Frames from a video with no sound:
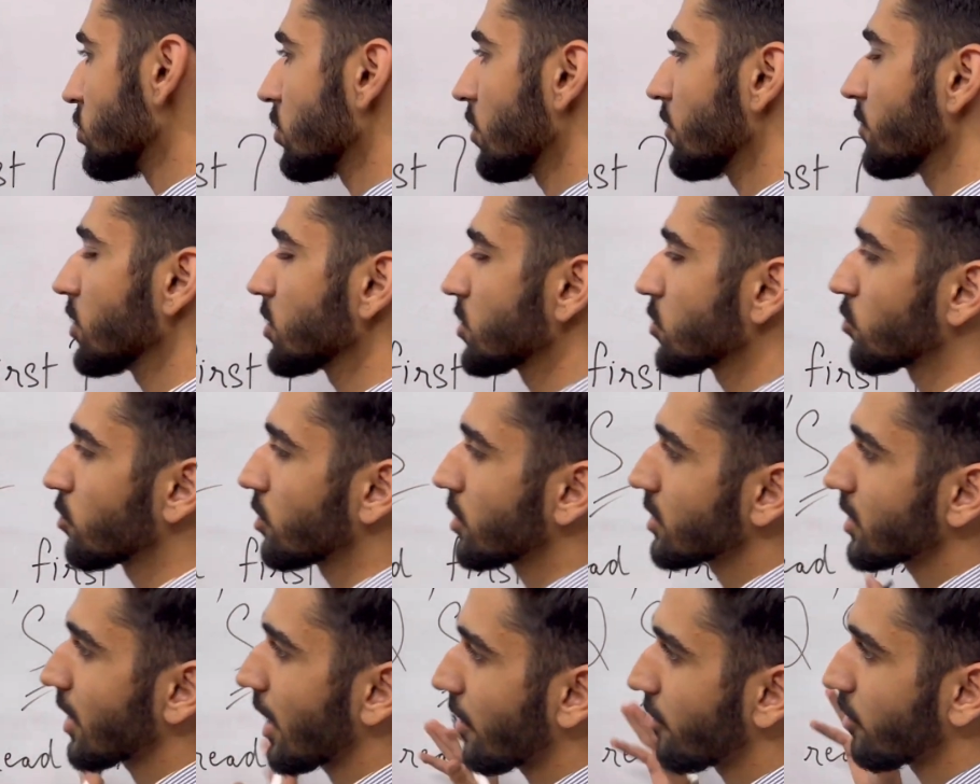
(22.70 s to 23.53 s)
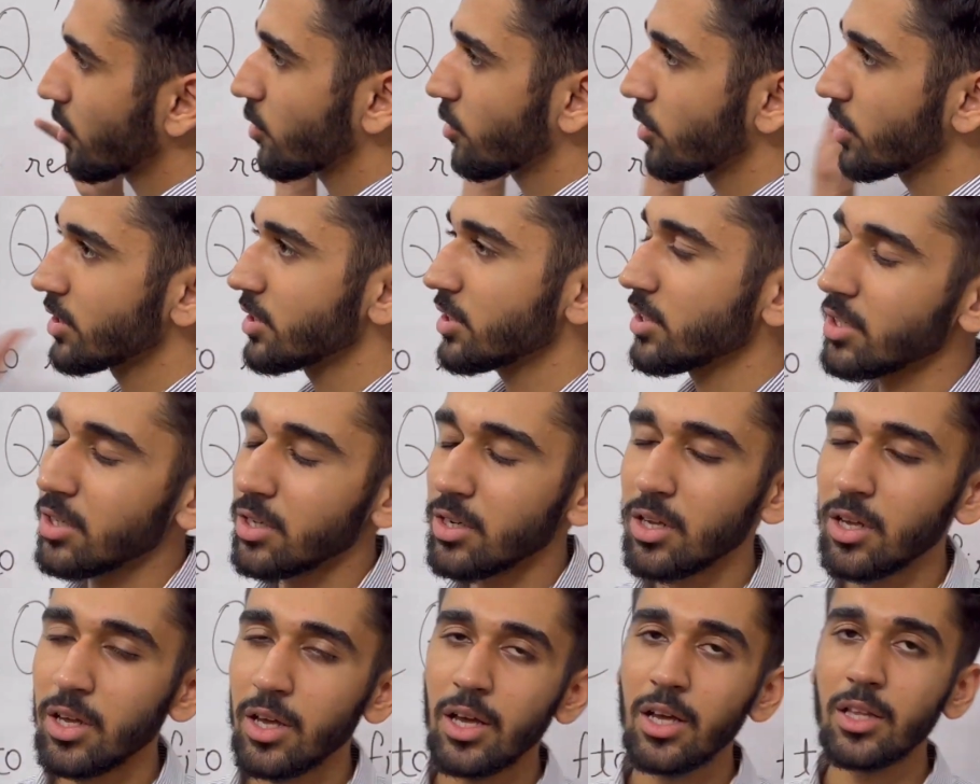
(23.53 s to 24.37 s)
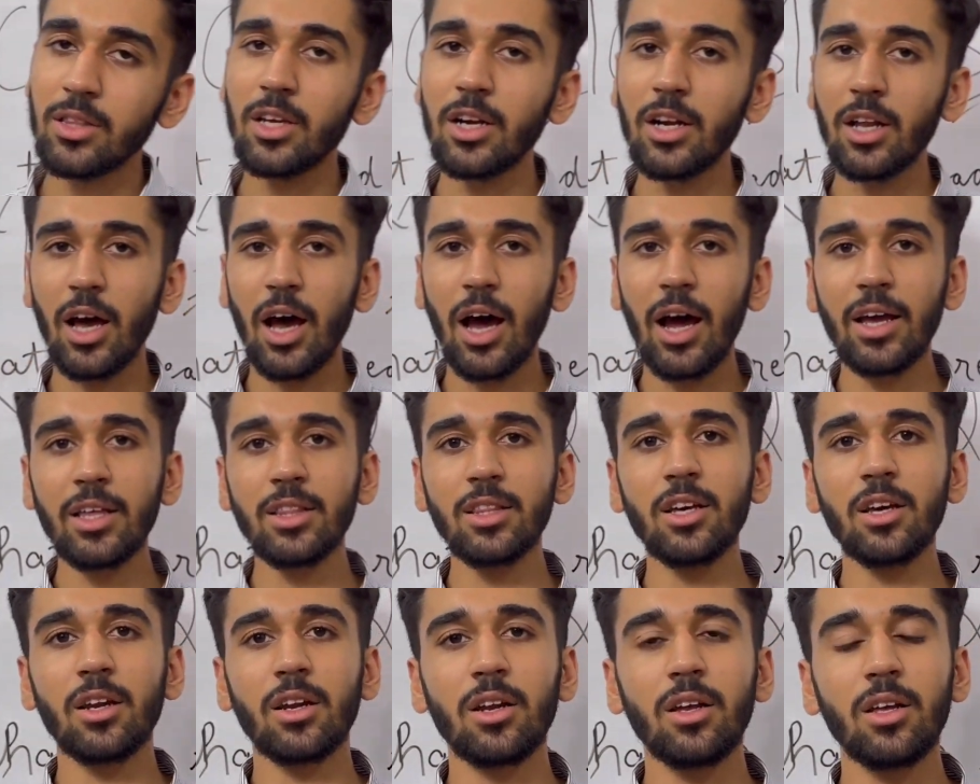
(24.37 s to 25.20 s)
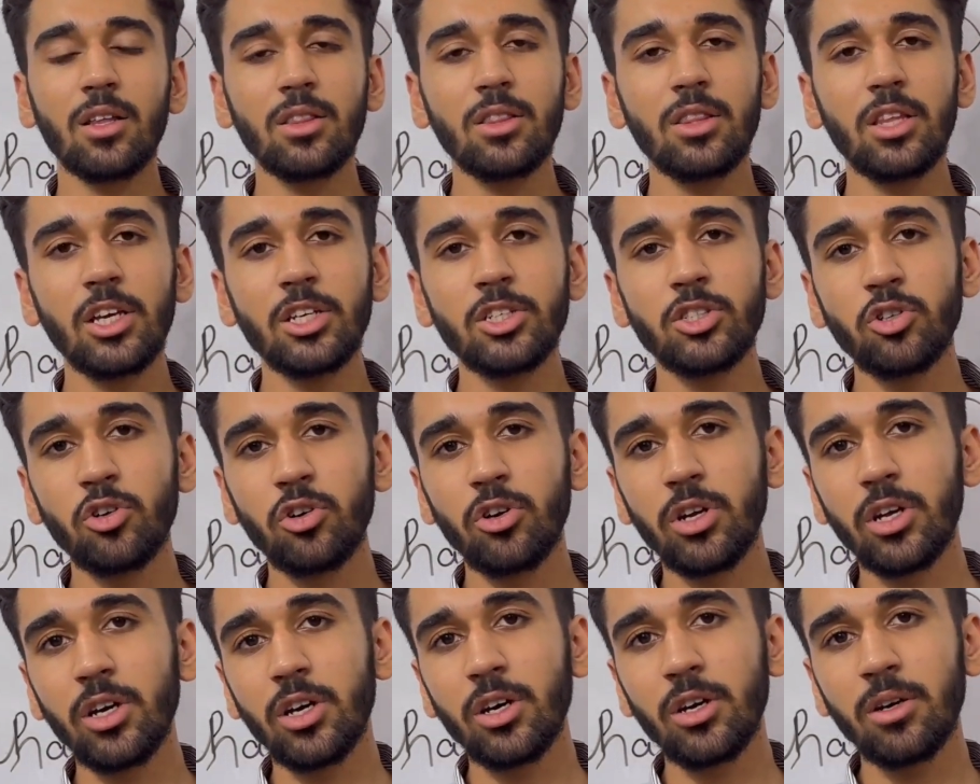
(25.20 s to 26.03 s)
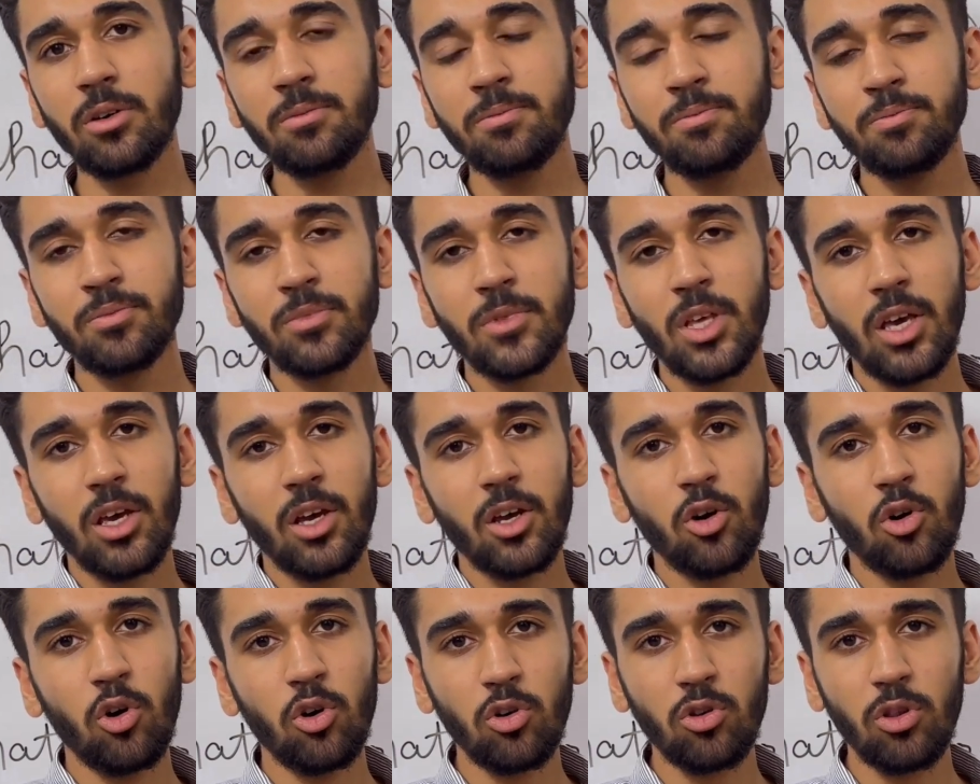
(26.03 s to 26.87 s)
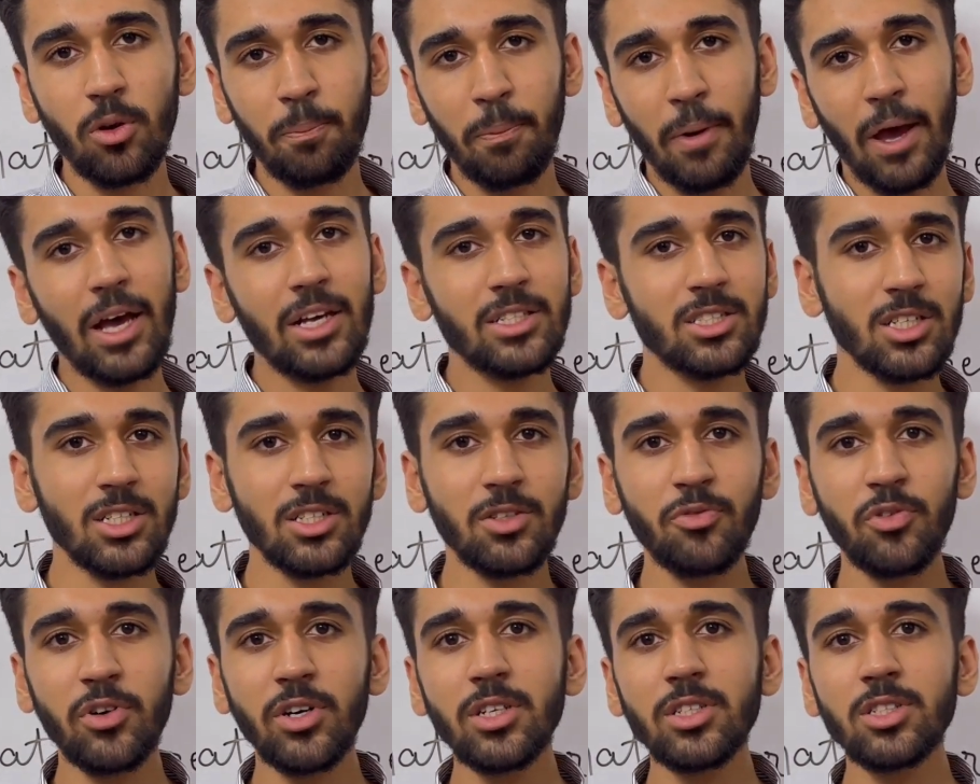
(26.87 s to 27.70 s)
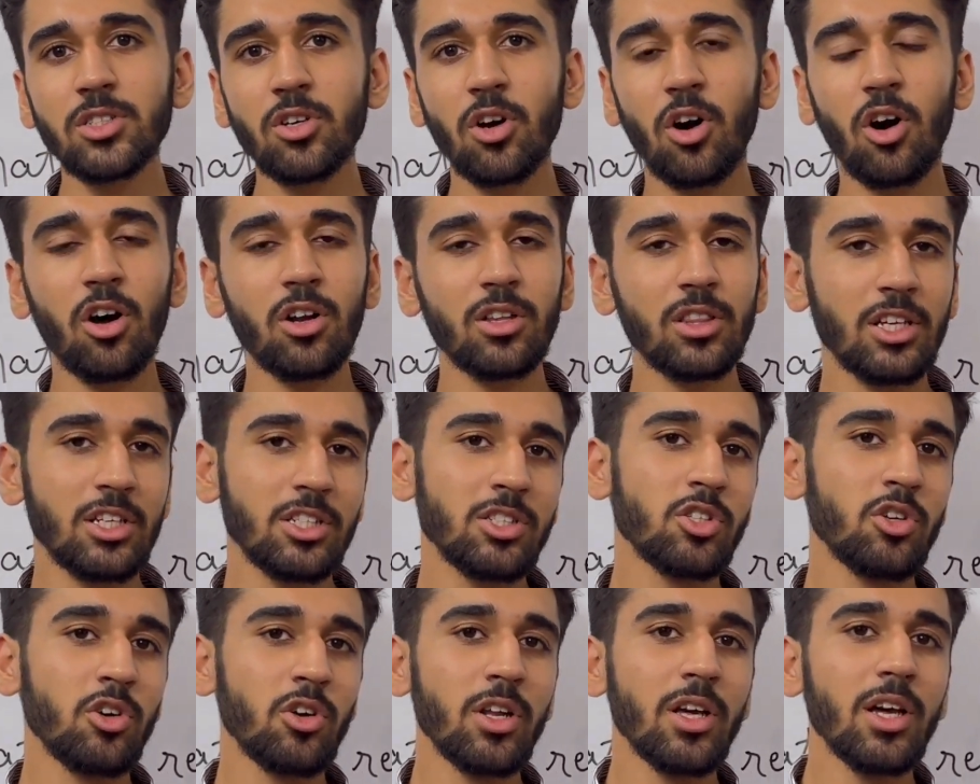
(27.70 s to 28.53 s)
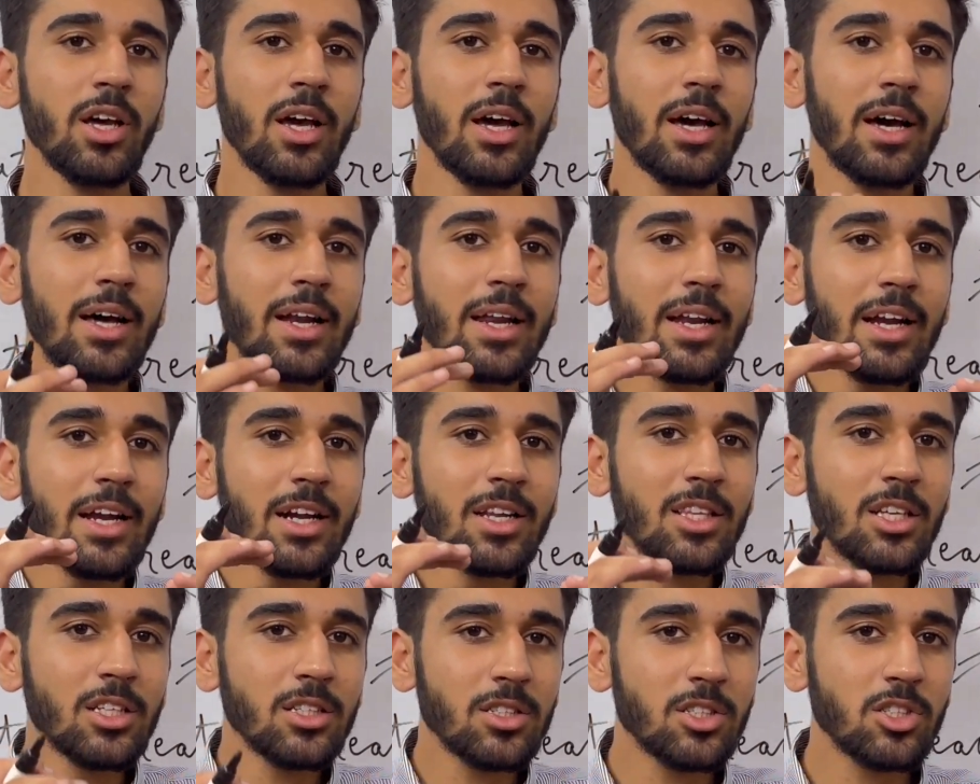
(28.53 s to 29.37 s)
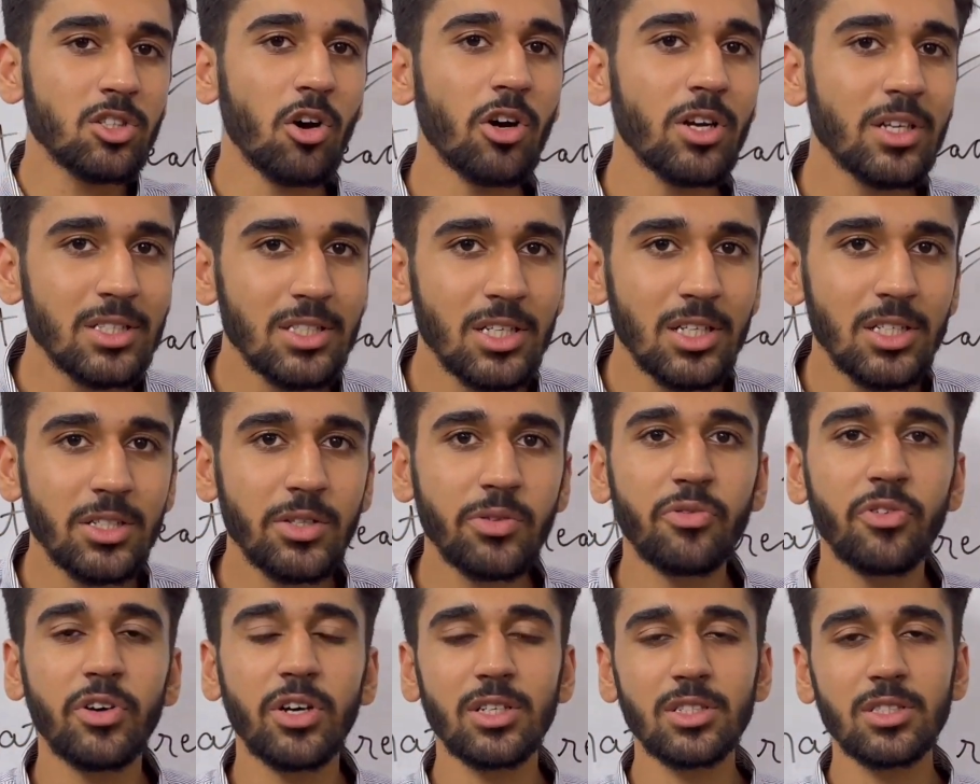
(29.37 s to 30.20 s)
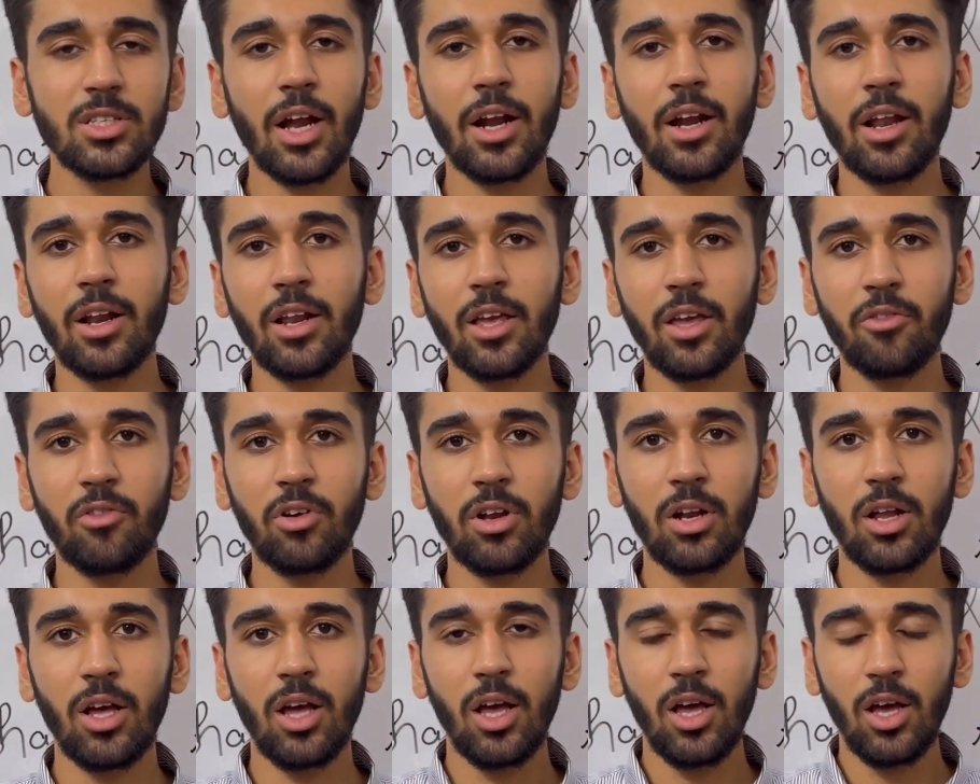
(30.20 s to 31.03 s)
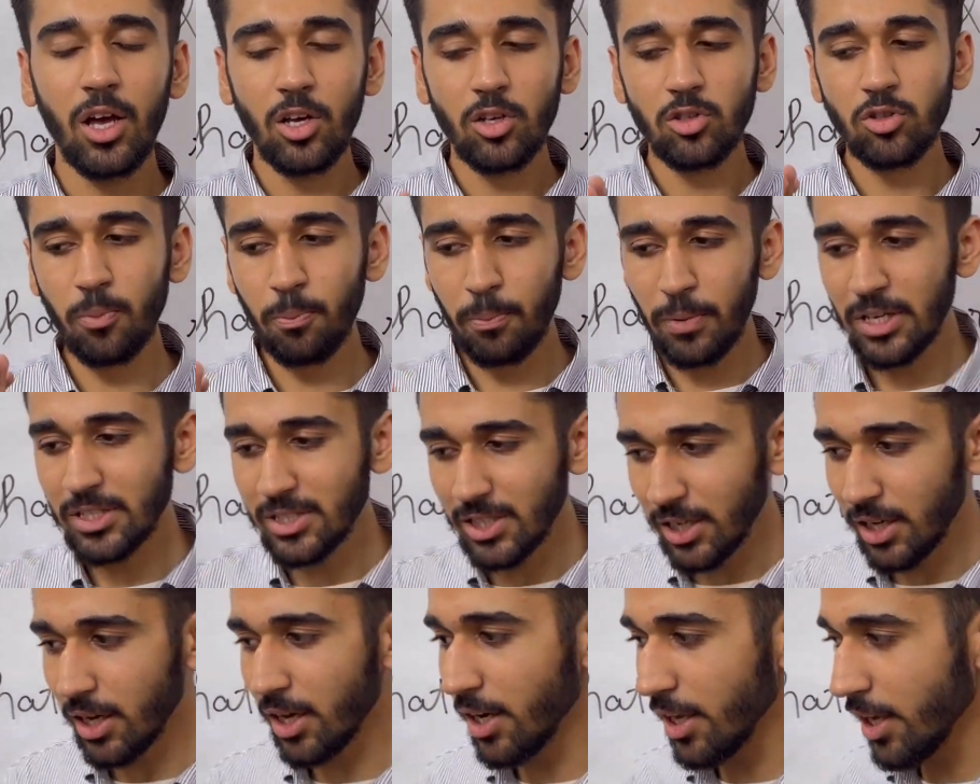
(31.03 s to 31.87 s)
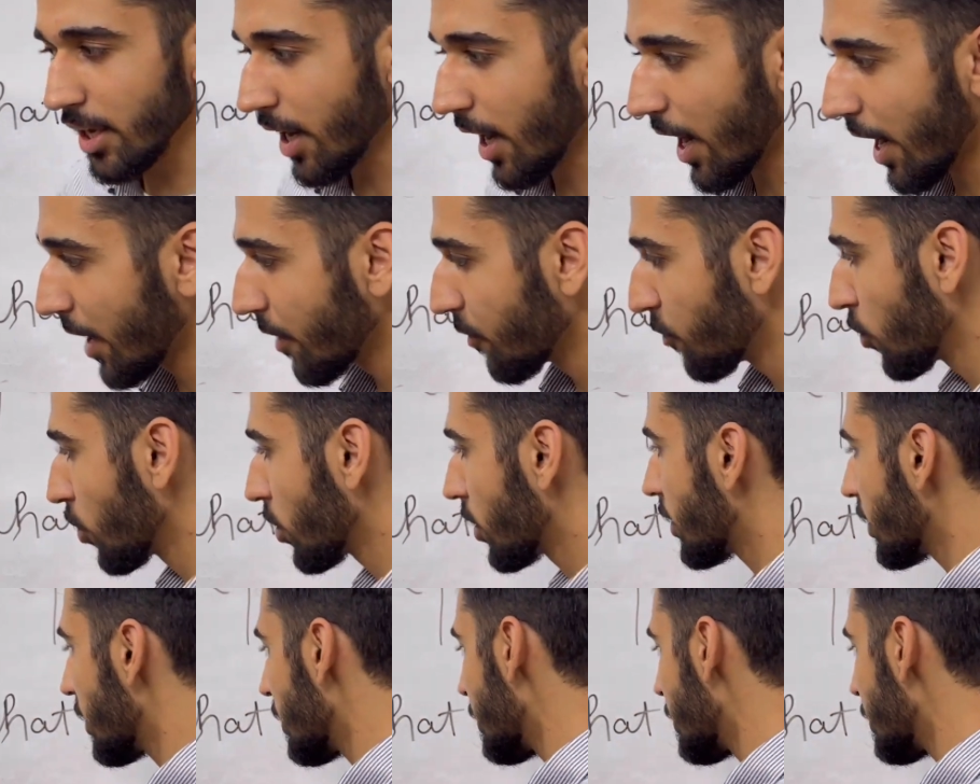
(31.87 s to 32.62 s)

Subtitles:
of the students have a question that either they should go to the passage first or they should read the choices first that are given. So basically I would